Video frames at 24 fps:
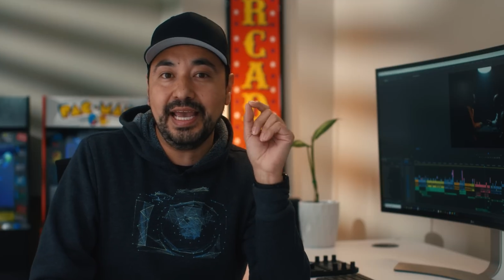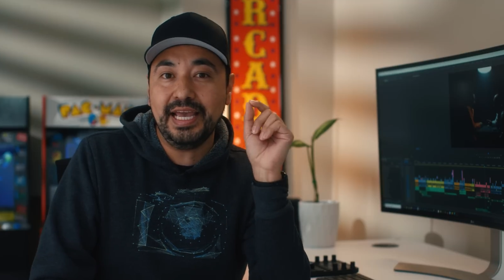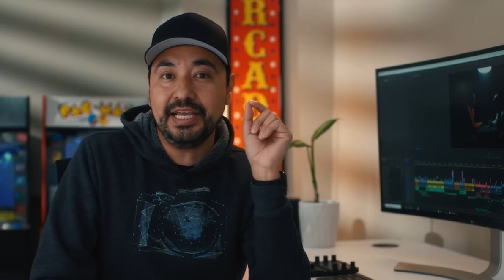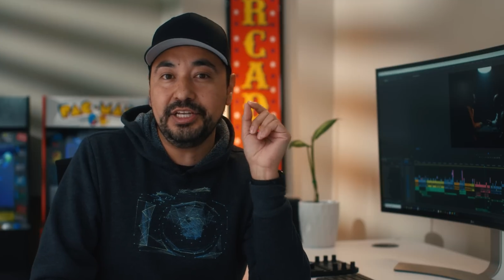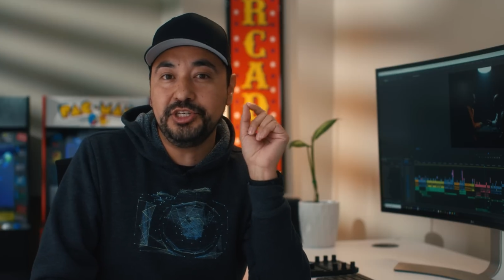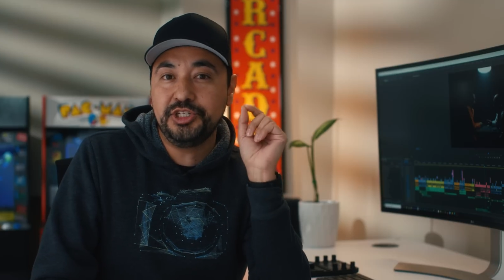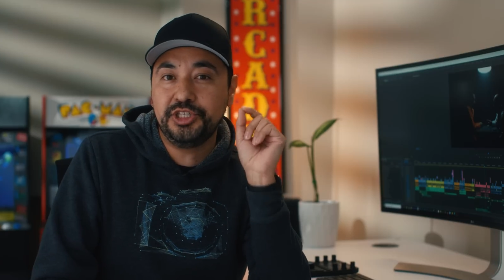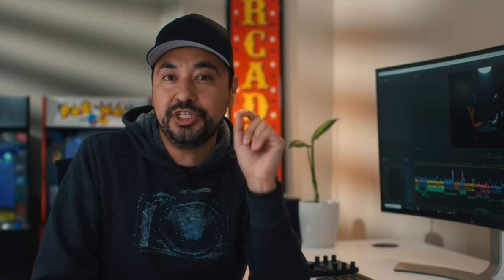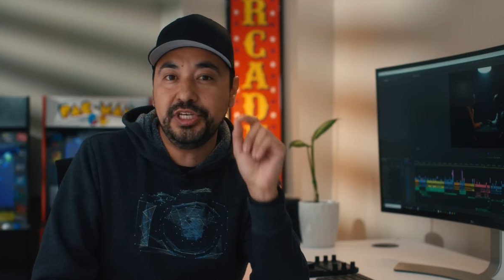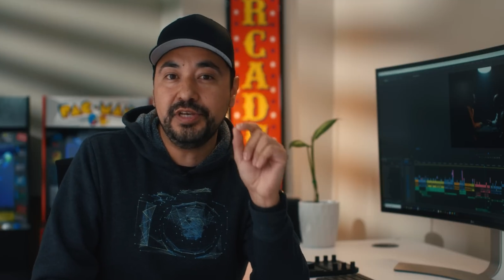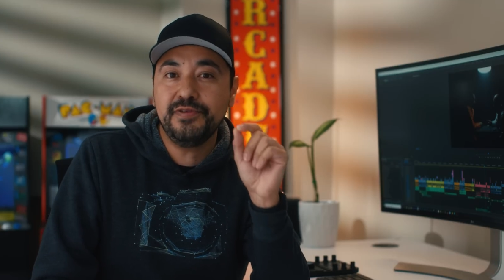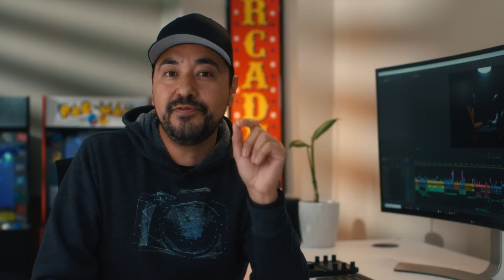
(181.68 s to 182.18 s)
a
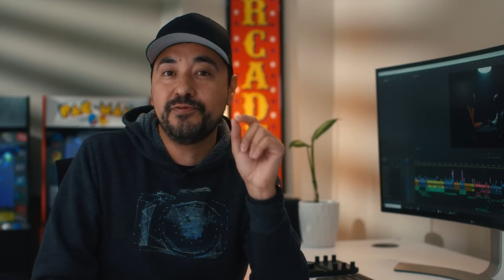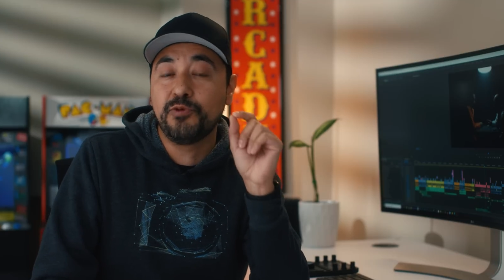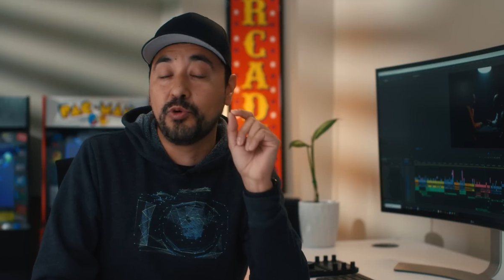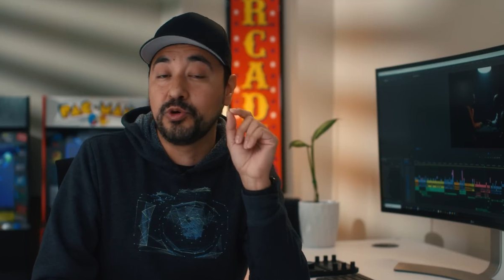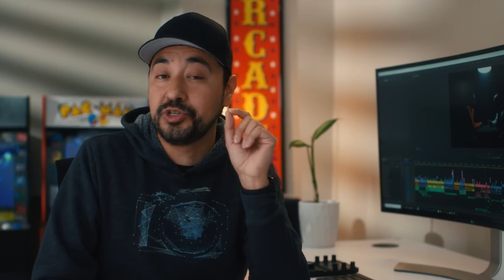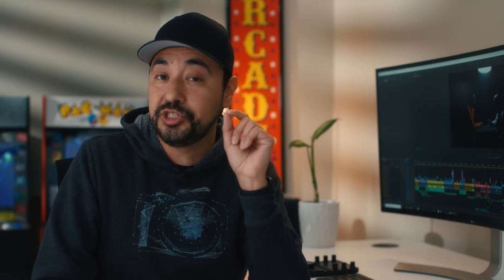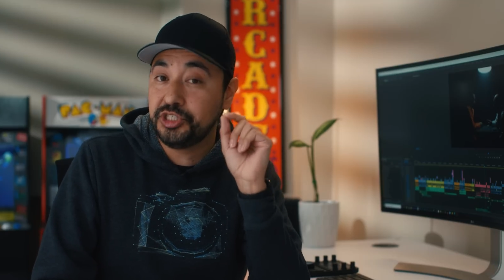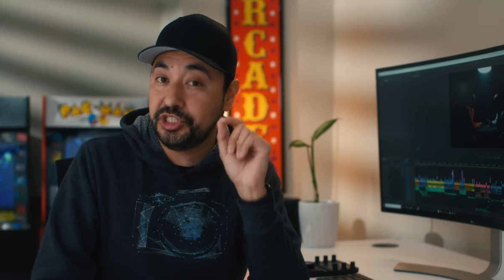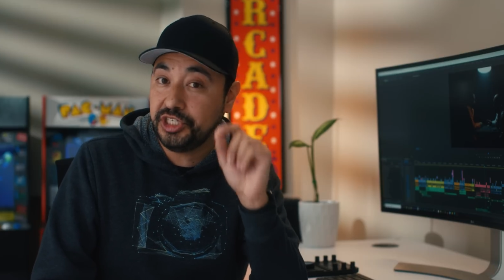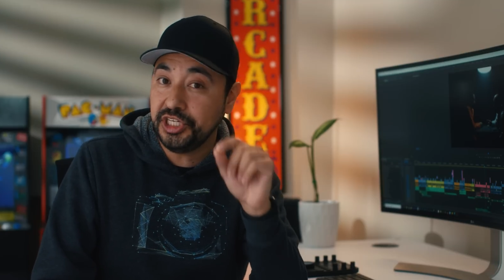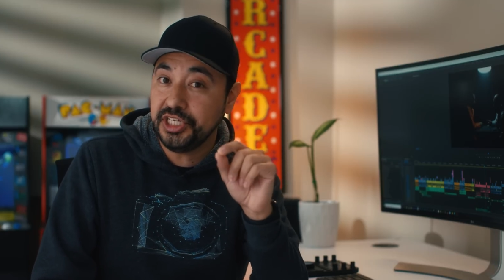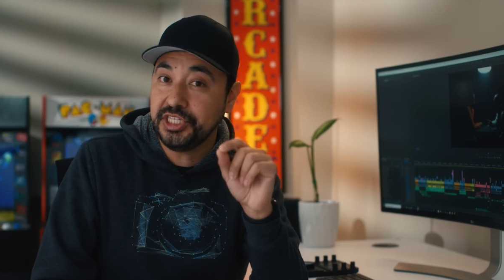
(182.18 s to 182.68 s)

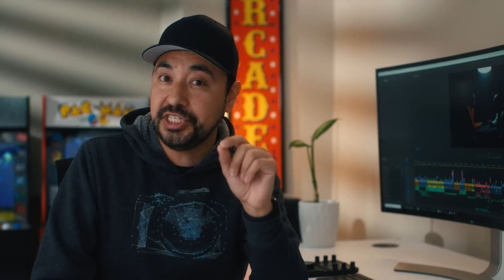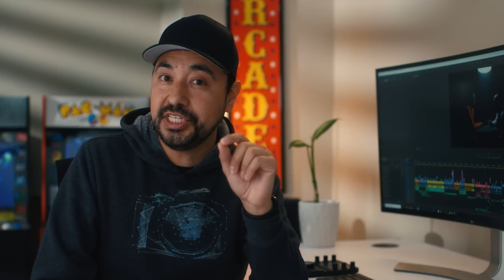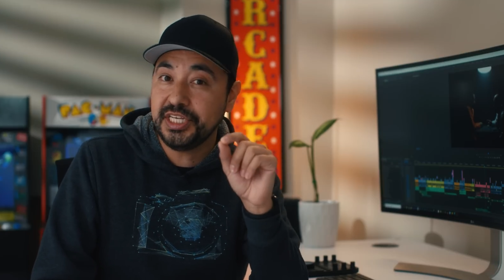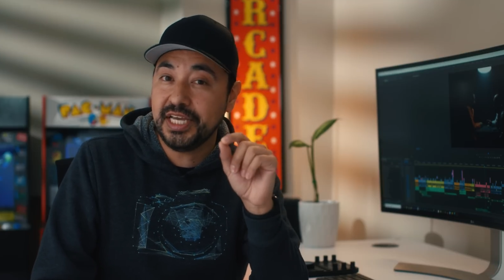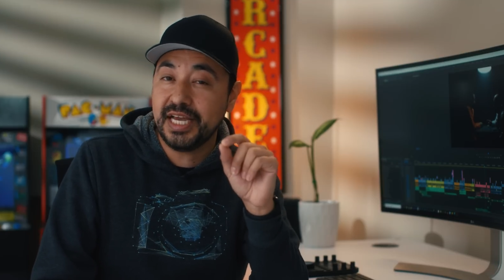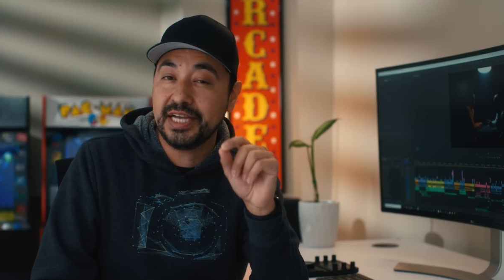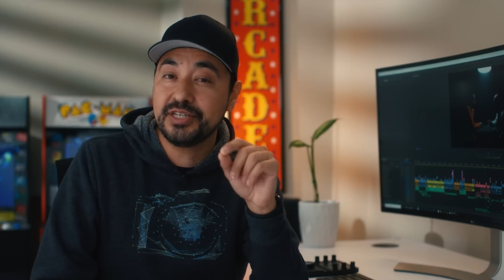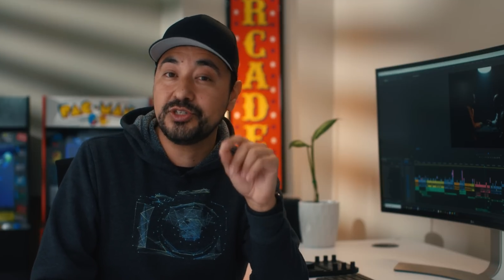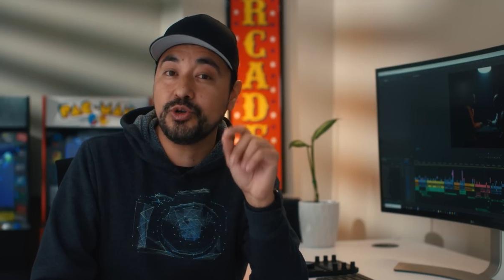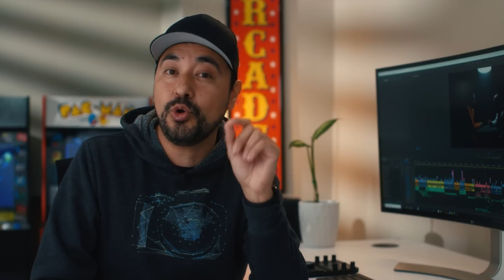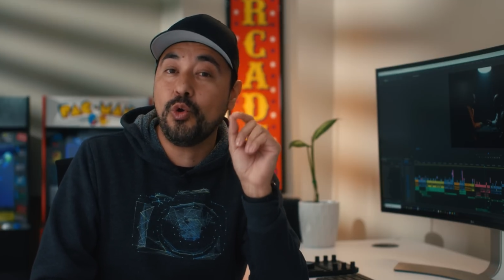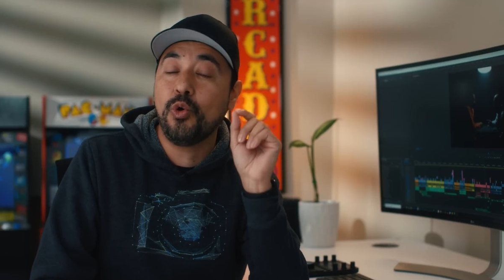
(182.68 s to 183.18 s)
GeForce
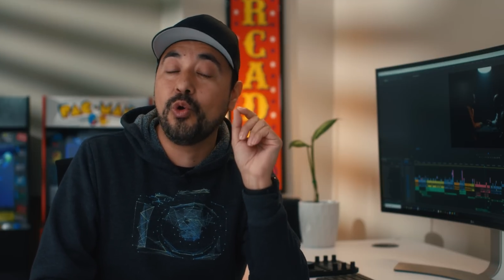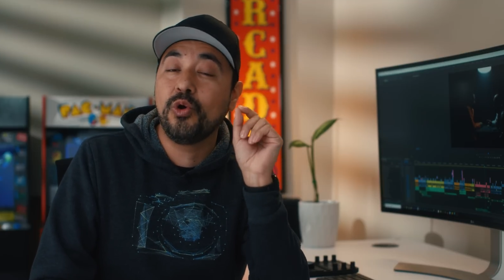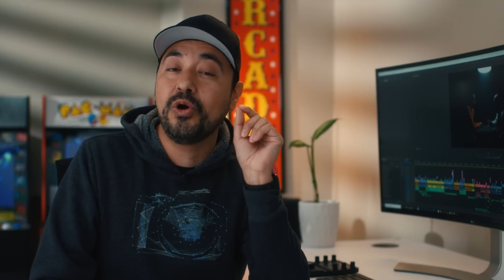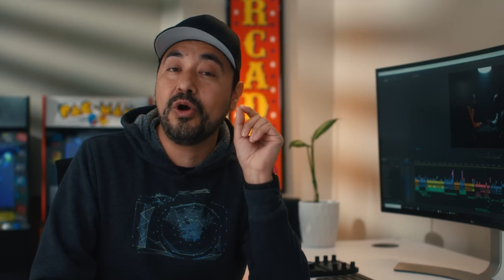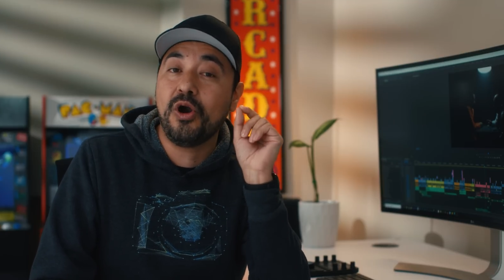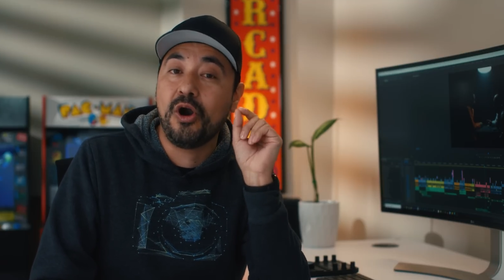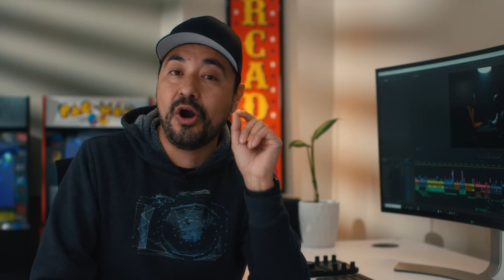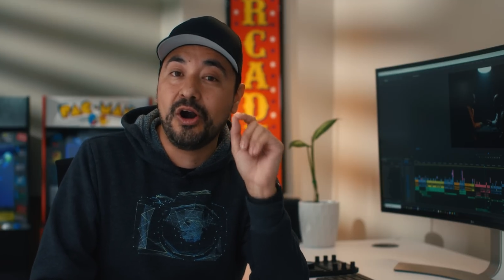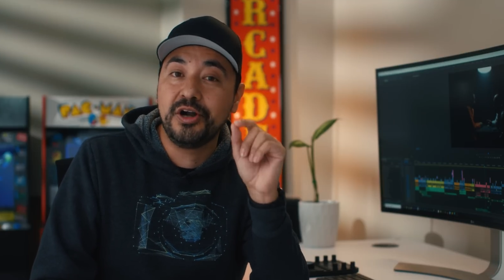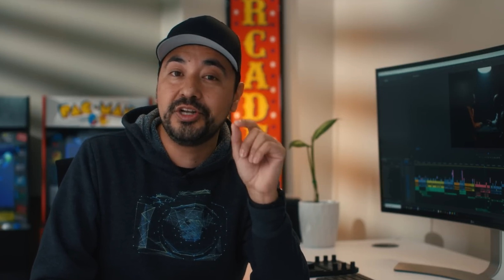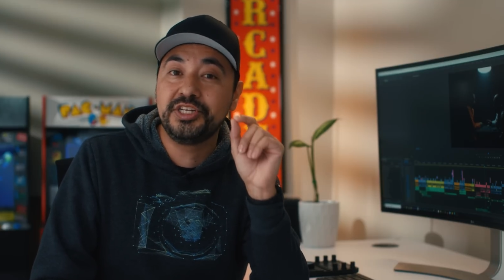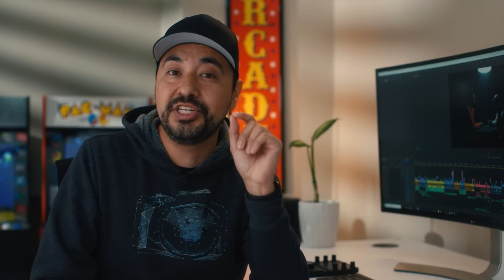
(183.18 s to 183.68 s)
GTX
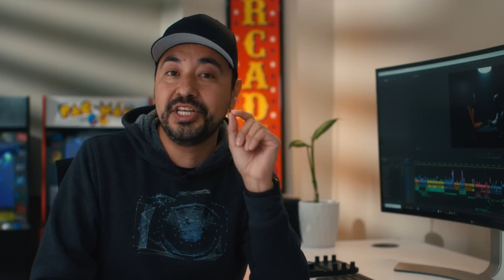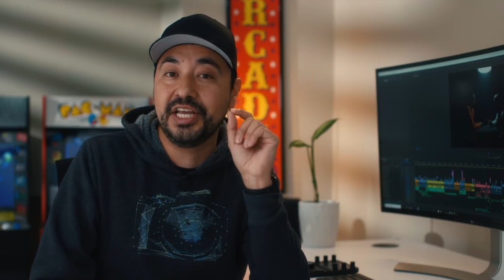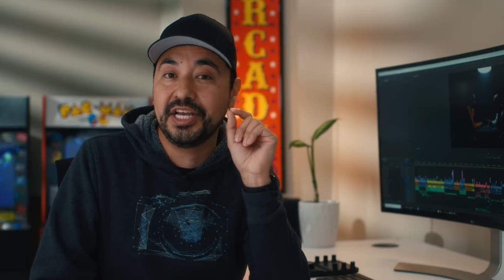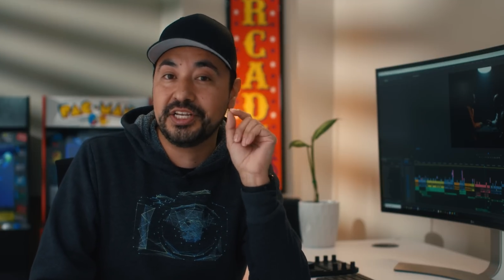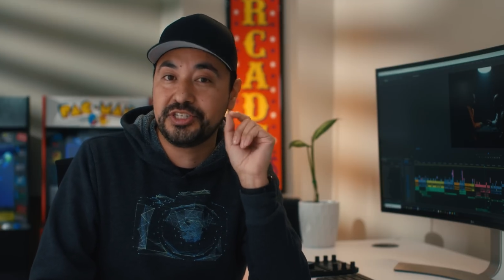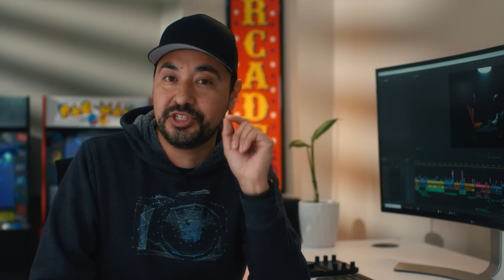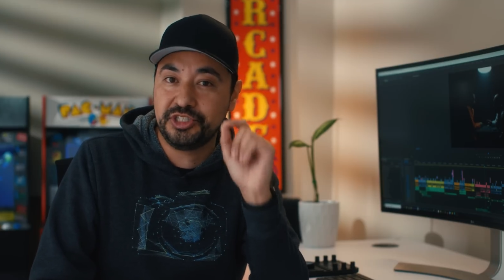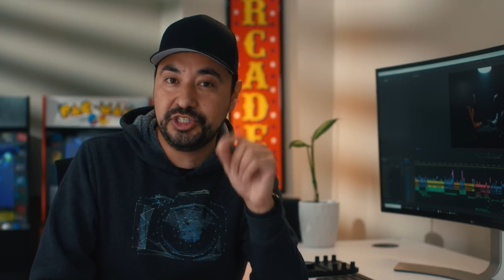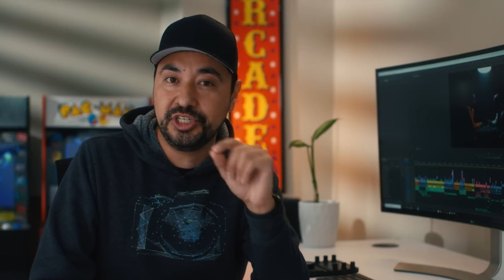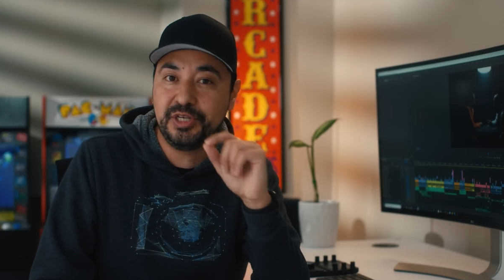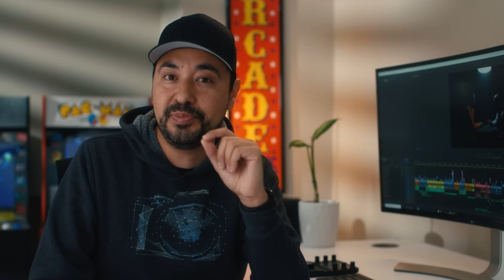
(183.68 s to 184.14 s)
or RTX